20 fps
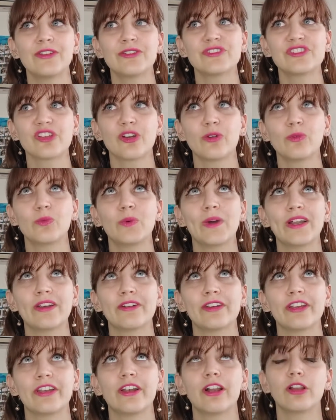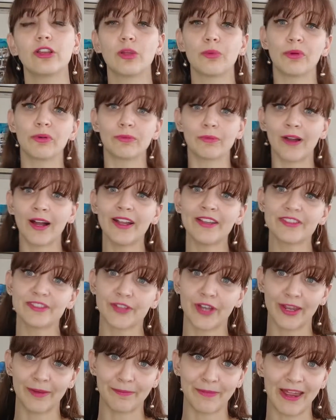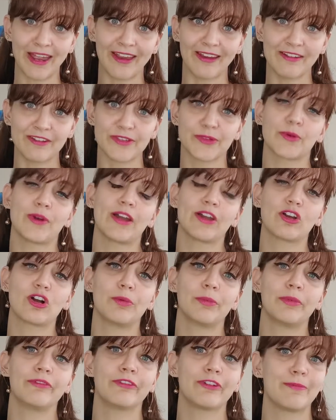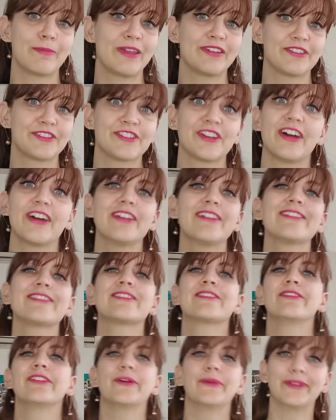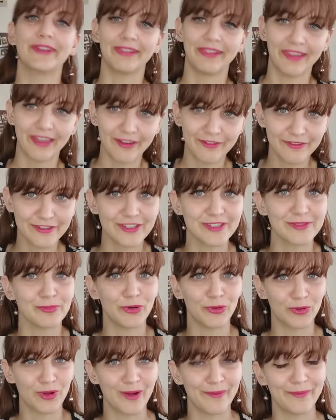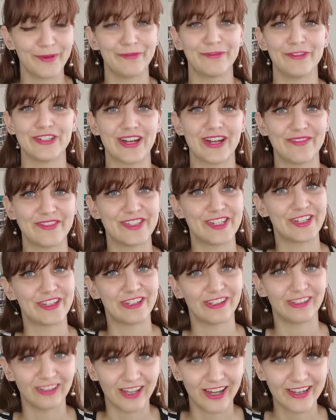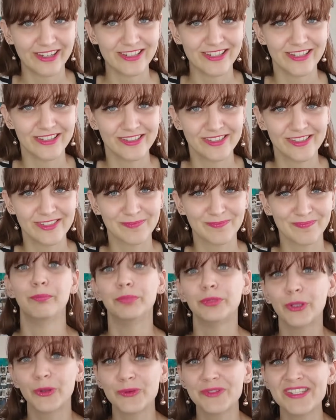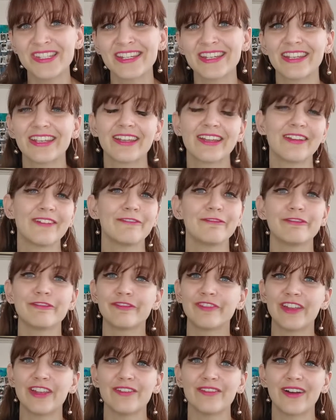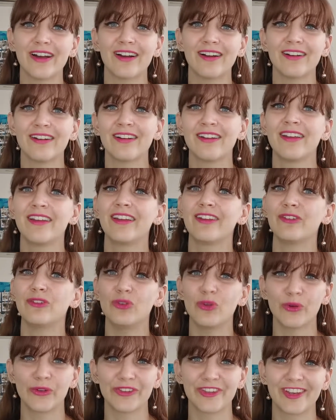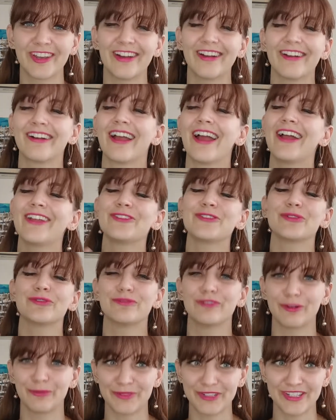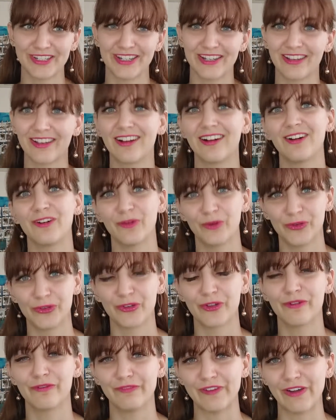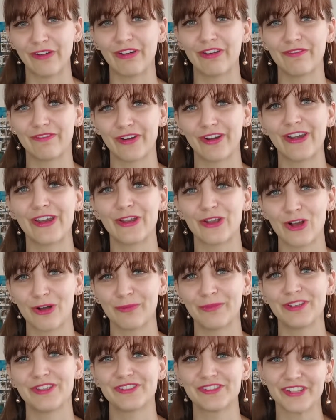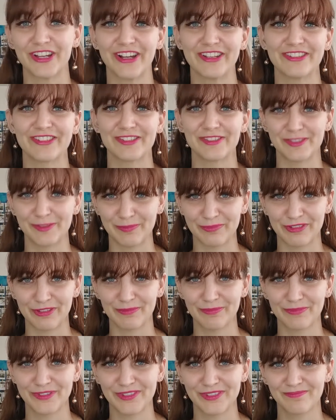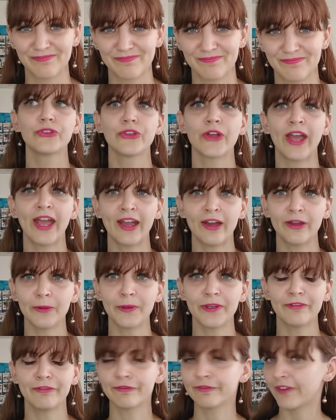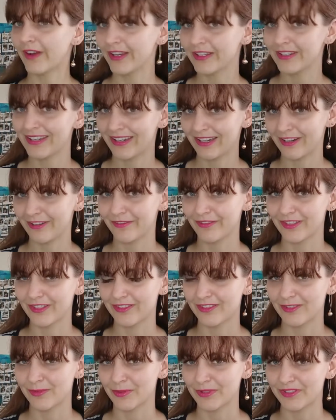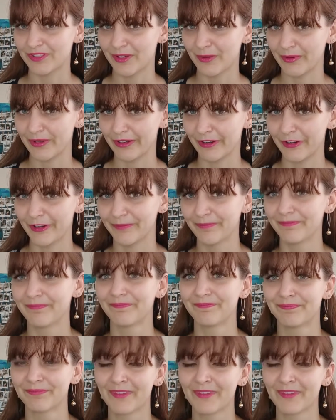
So wherein lower right side pain is quite common for appendicitis, lower left is more common for diverticulitis, bloating, fever, nausea, and or vomiting are also very, very common signs and symptoms. So how do we find out if this is what's going on?